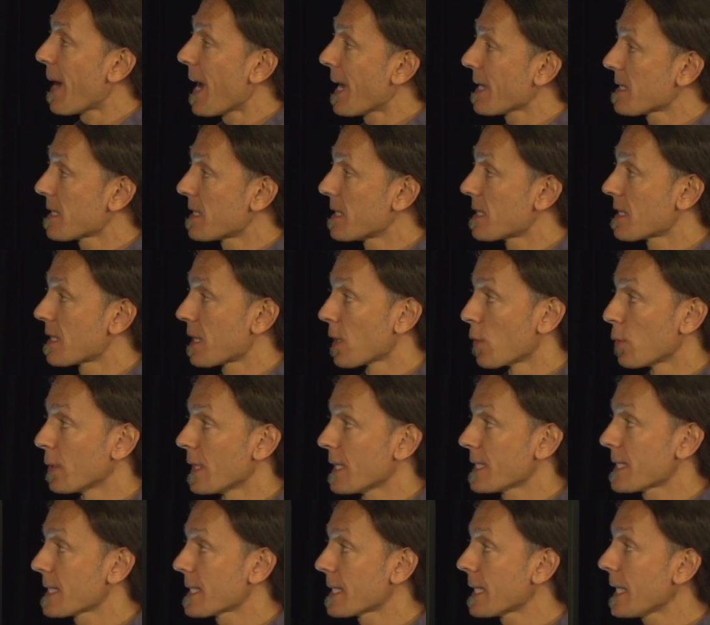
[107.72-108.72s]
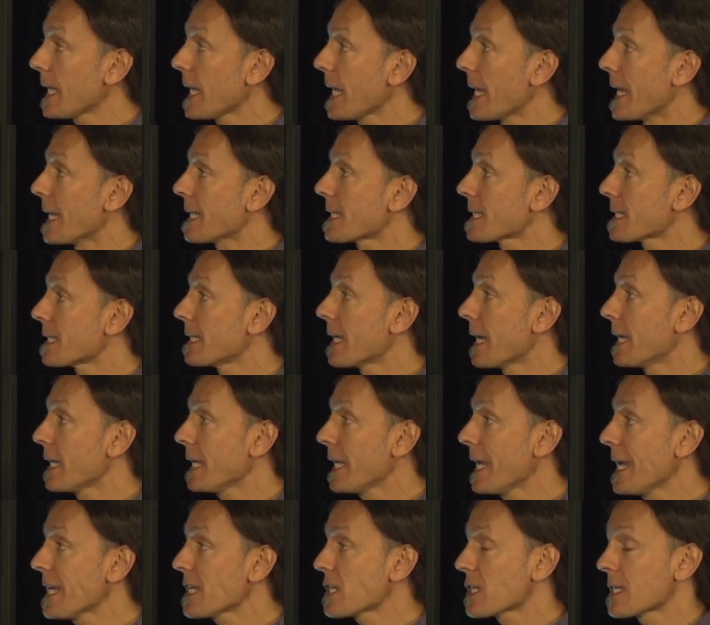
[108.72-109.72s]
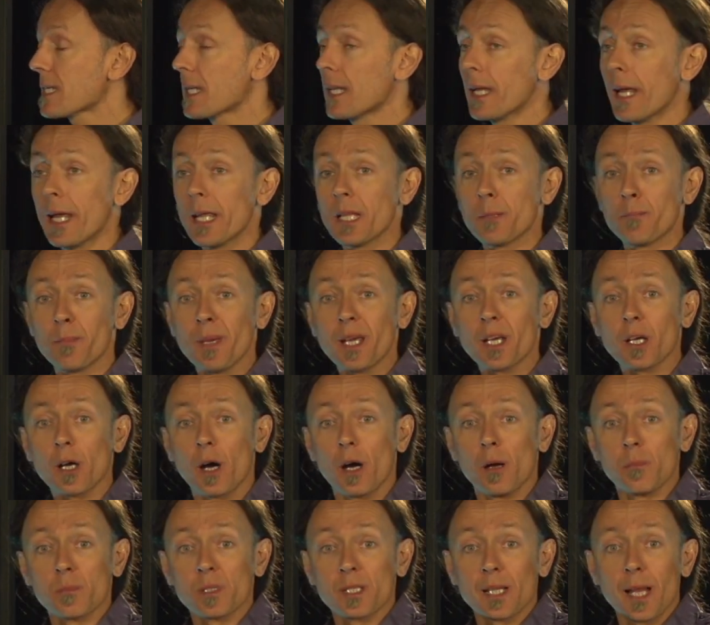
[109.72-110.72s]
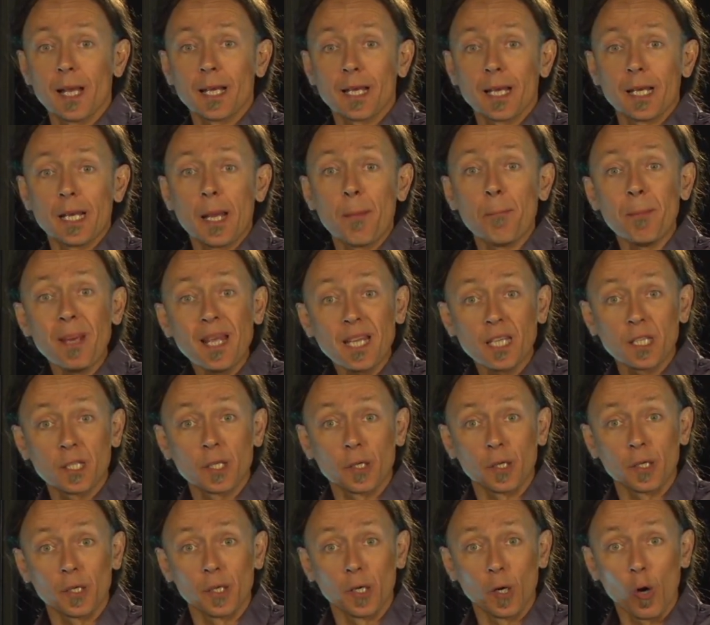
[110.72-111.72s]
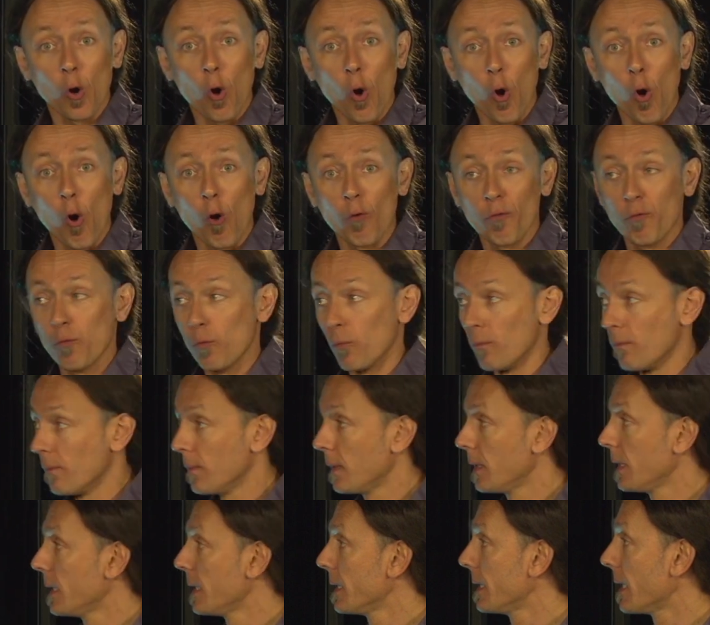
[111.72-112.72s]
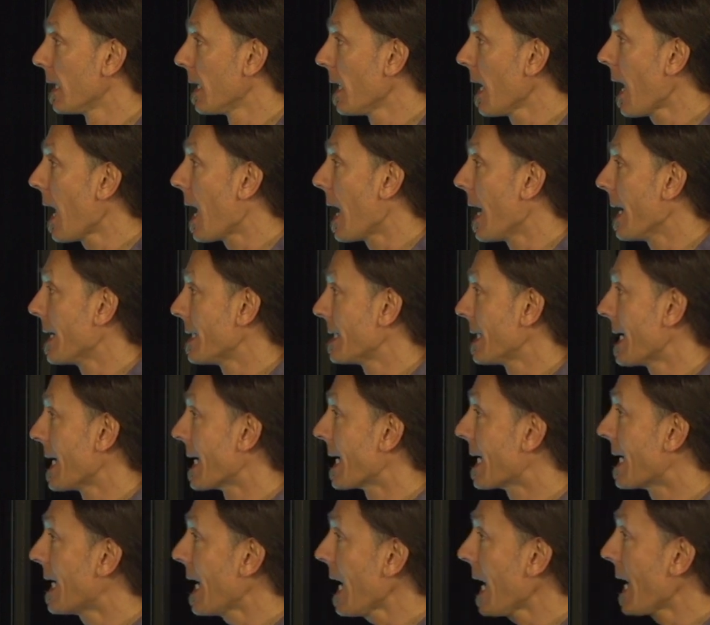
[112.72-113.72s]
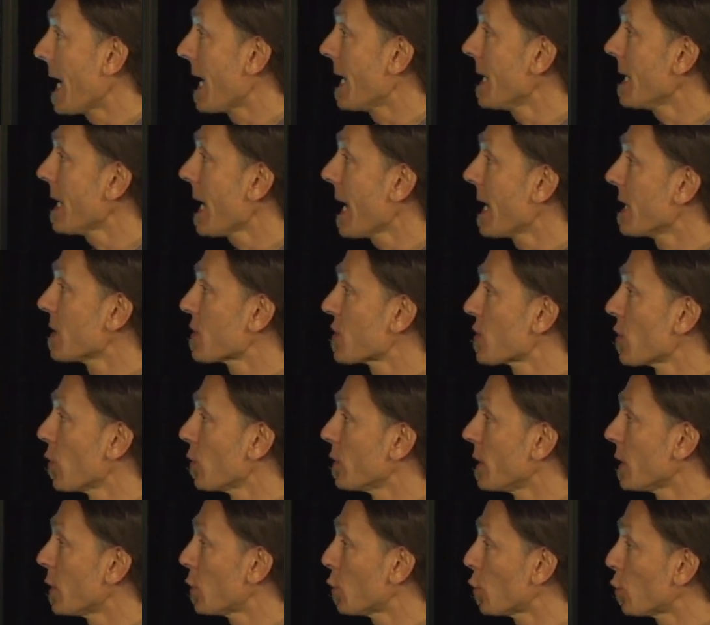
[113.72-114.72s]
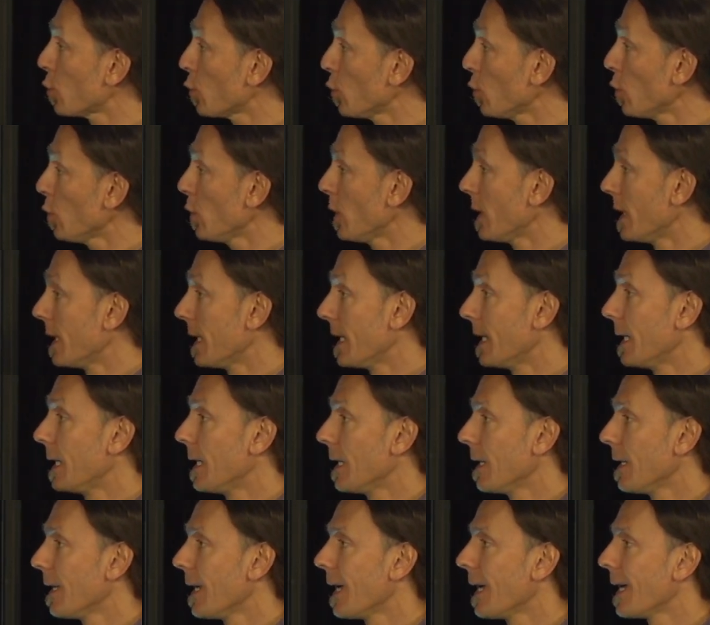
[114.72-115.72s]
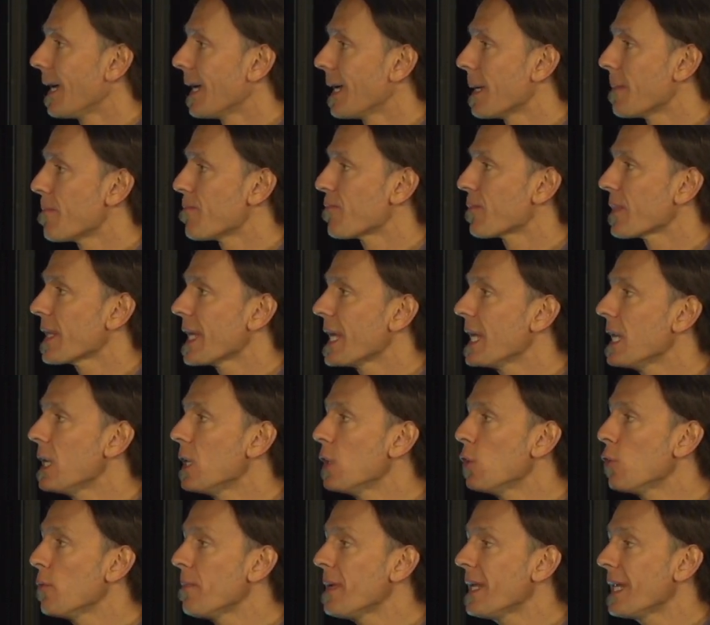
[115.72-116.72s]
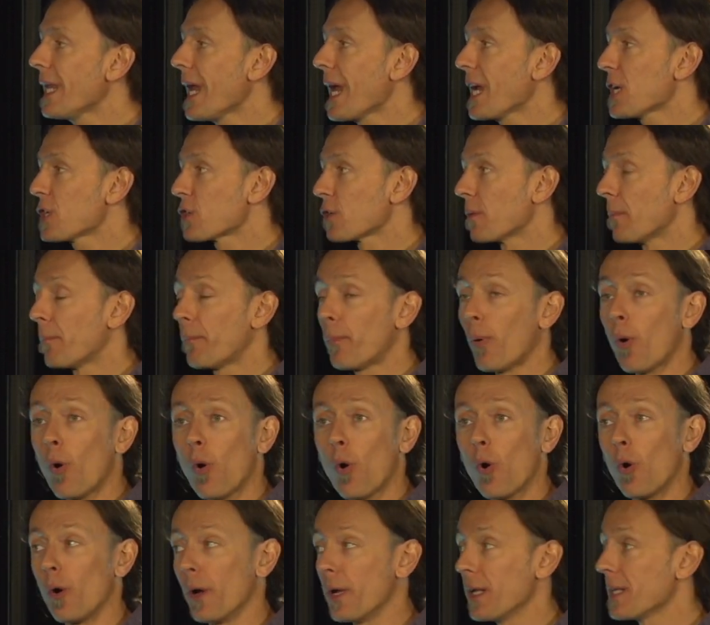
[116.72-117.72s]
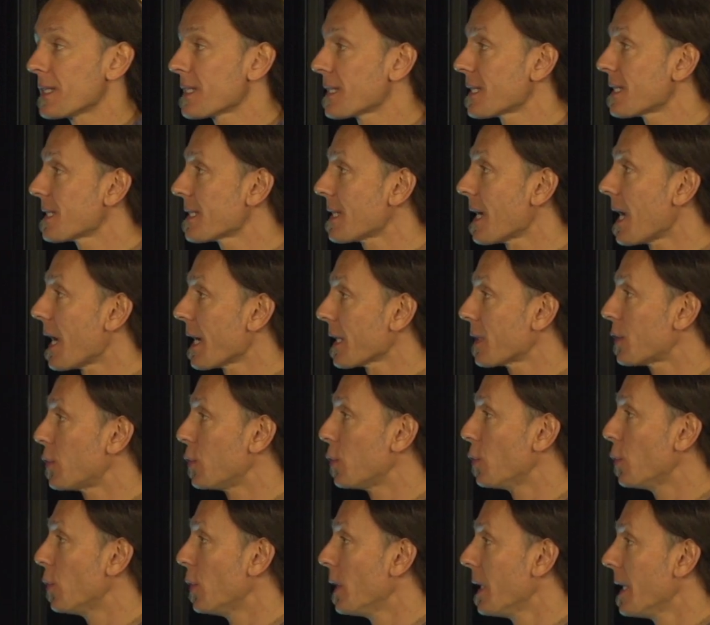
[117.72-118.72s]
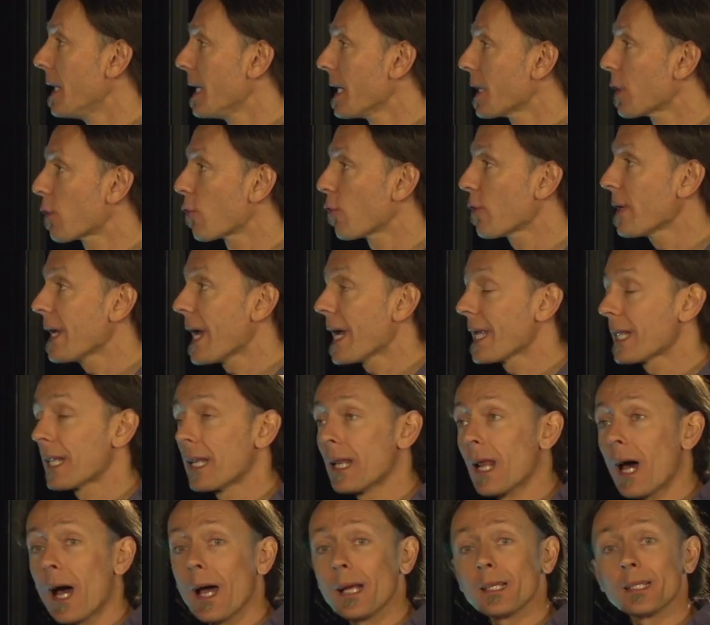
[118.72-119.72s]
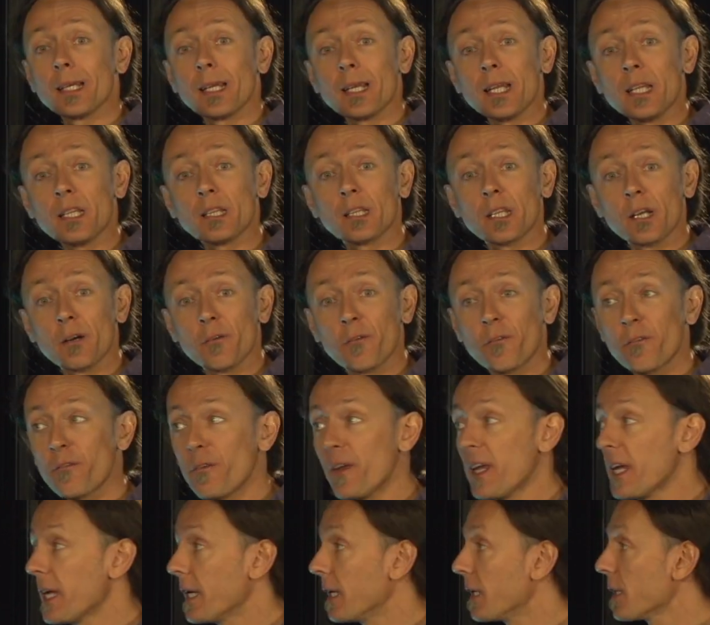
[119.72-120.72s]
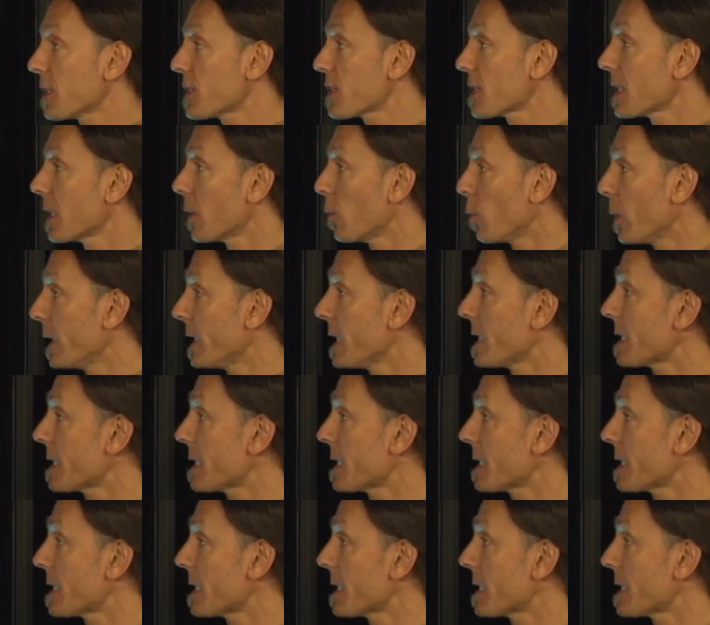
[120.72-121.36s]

passes through the slits, then each slit becomes like an emitter of the light again, and so the two um, illumination points start to create light that interferes with